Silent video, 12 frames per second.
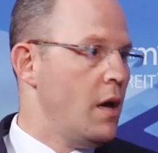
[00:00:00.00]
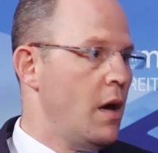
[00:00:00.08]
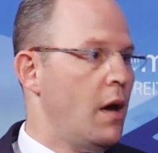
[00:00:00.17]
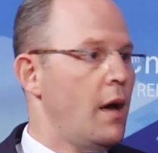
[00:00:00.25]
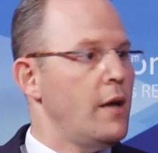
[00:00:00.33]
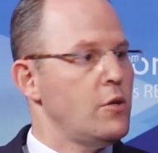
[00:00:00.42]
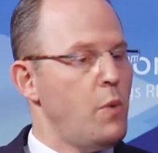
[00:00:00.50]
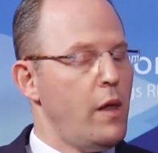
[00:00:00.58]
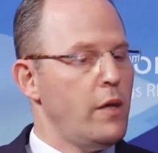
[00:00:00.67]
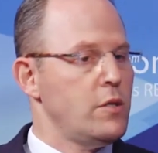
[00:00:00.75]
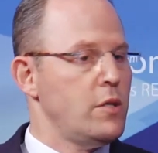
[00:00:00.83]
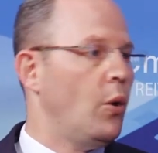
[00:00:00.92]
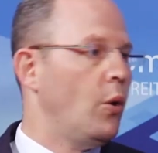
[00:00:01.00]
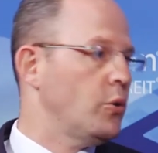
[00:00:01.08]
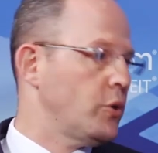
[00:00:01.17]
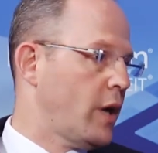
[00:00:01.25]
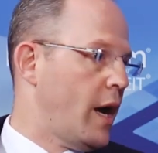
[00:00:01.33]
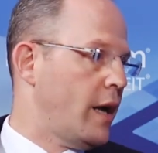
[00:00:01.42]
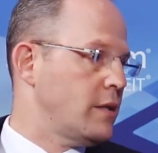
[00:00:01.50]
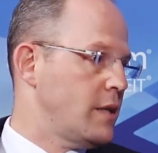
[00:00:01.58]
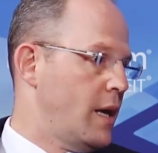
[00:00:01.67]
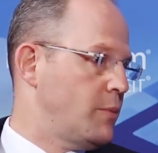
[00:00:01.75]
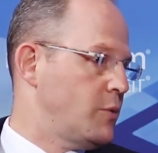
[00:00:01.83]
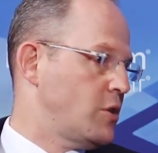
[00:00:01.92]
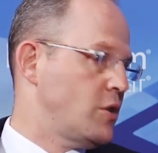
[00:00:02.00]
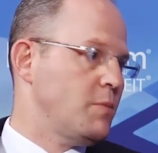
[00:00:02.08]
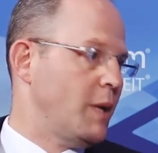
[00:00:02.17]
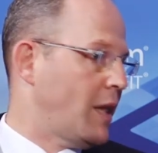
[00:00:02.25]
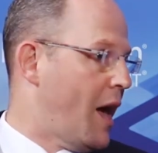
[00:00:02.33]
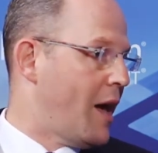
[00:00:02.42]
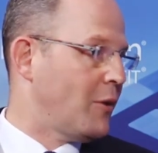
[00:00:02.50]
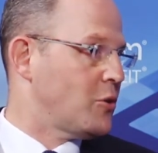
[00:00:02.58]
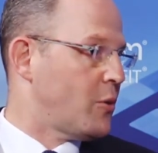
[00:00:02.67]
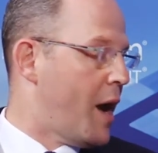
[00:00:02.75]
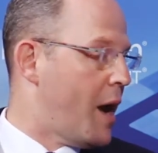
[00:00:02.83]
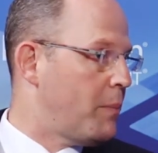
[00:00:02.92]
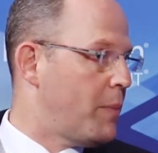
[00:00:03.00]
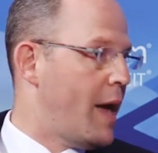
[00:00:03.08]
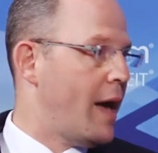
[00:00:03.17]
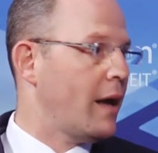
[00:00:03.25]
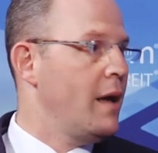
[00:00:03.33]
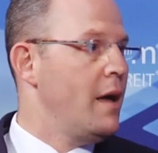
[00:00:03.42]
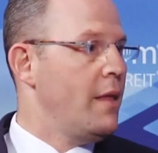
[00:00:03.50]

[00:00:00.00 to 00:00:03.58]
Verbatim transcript: as well as the older concepts such as McDonald's or Outback.